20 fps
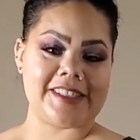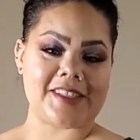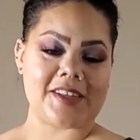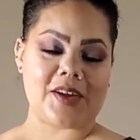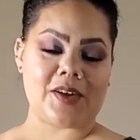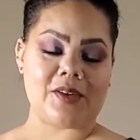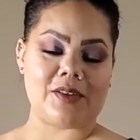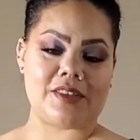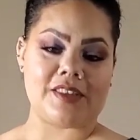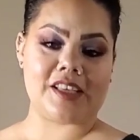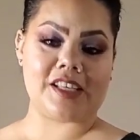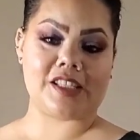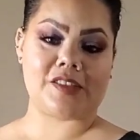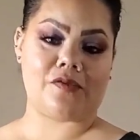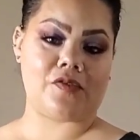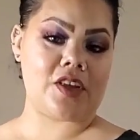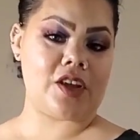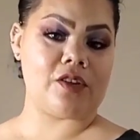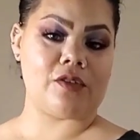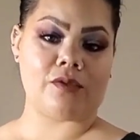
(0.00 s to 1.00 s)
So
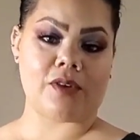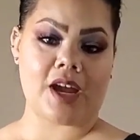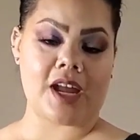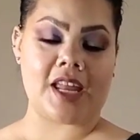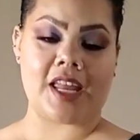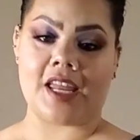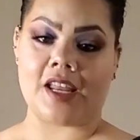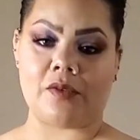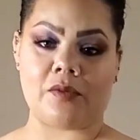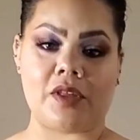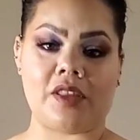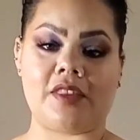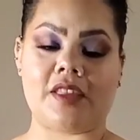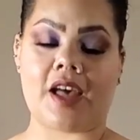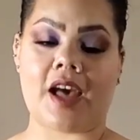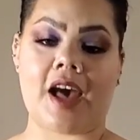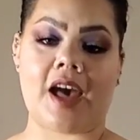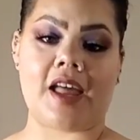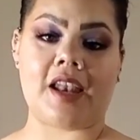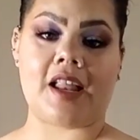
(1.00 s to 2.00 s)
these fit right in with
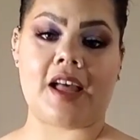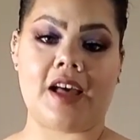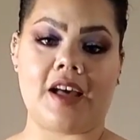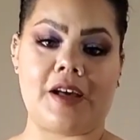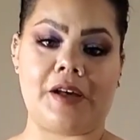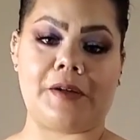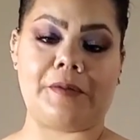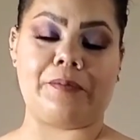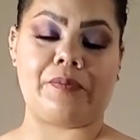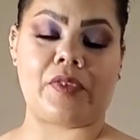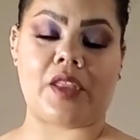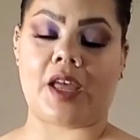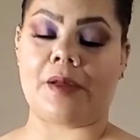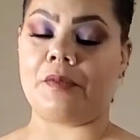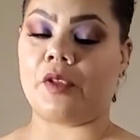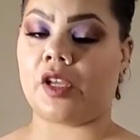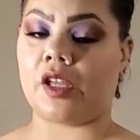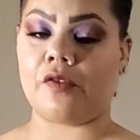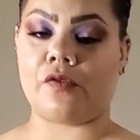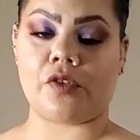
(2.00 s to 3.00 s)
that. Um,
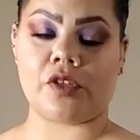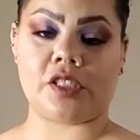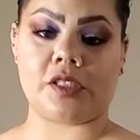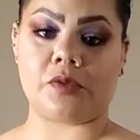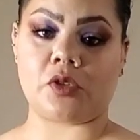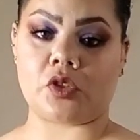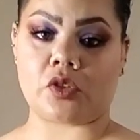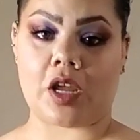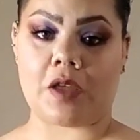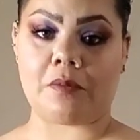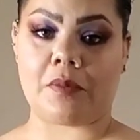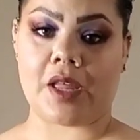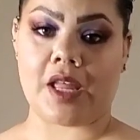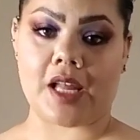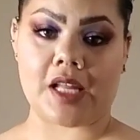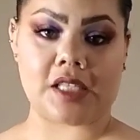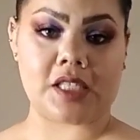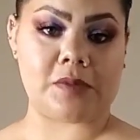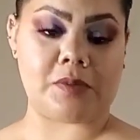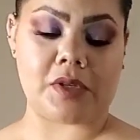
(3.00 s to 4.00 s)
I'm looking for some striped
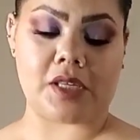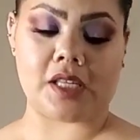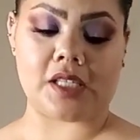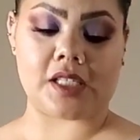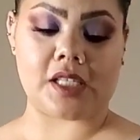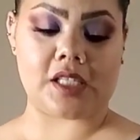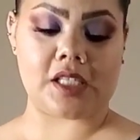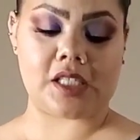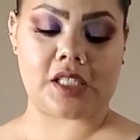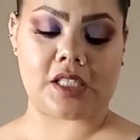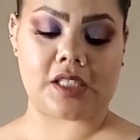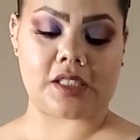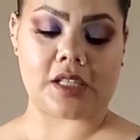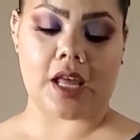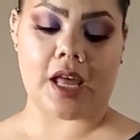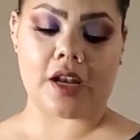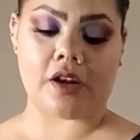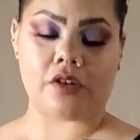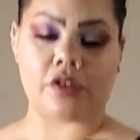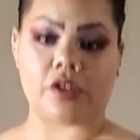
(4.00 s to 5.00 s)
pants because I just,
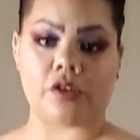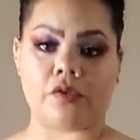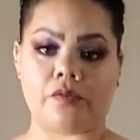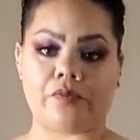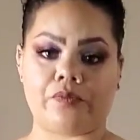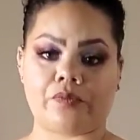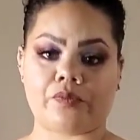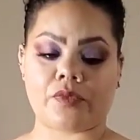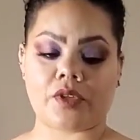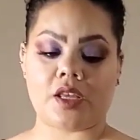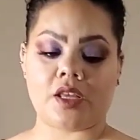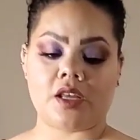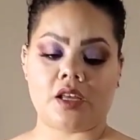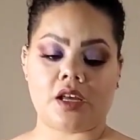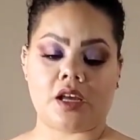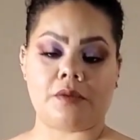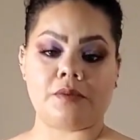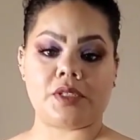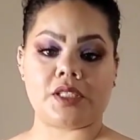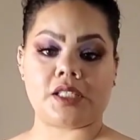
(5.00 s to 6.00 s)
I don't know.
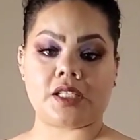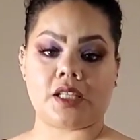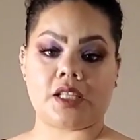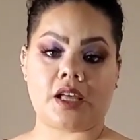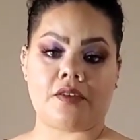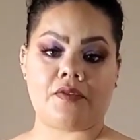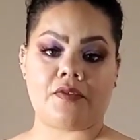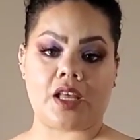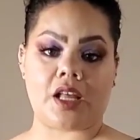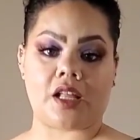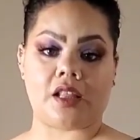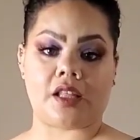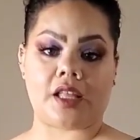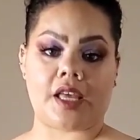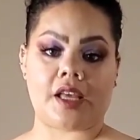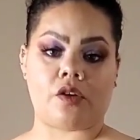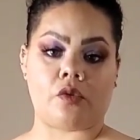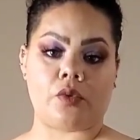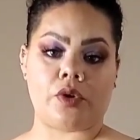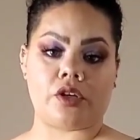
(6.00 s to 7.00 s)
I'm just loving
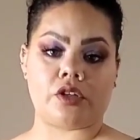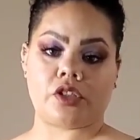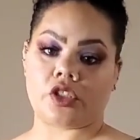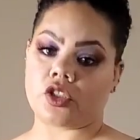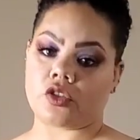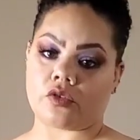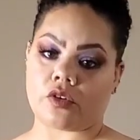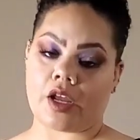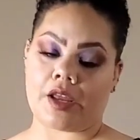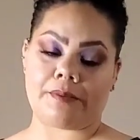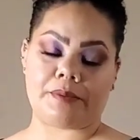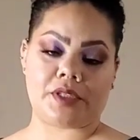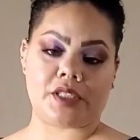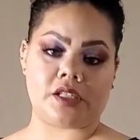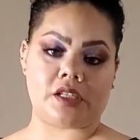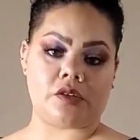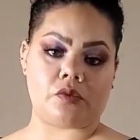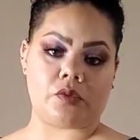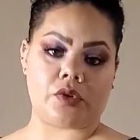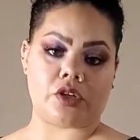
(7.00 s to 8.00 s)
like weird striped
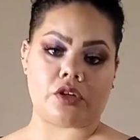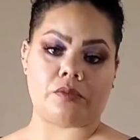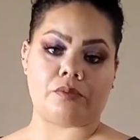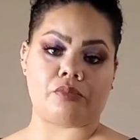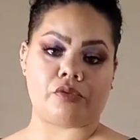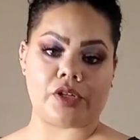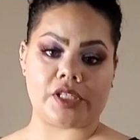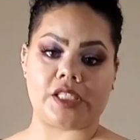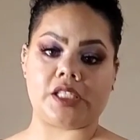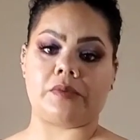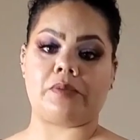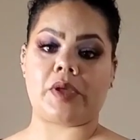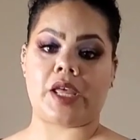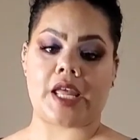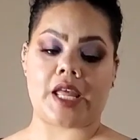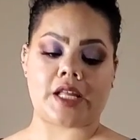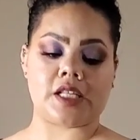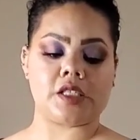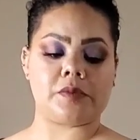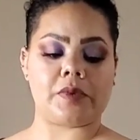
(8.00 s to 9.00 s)
and weird printed
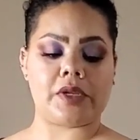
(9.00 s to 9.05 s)
pants.